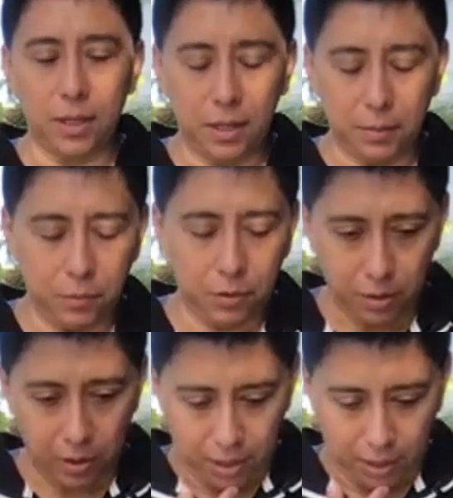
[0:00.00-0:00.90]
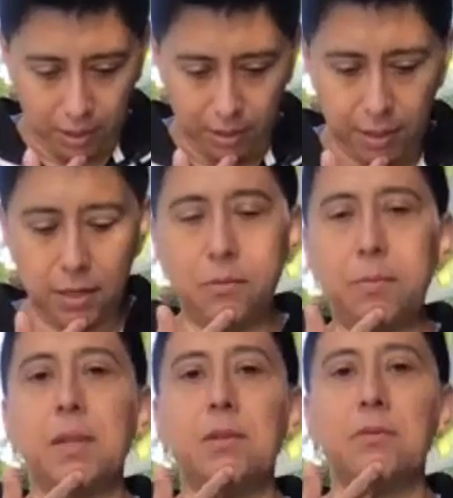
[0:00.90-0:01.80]
anymore, and then you
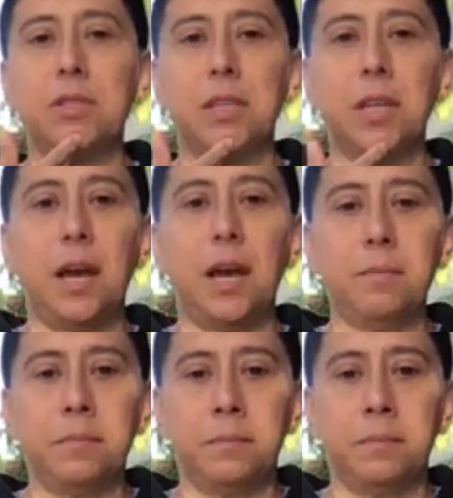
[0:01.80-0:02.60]
bring your chin up,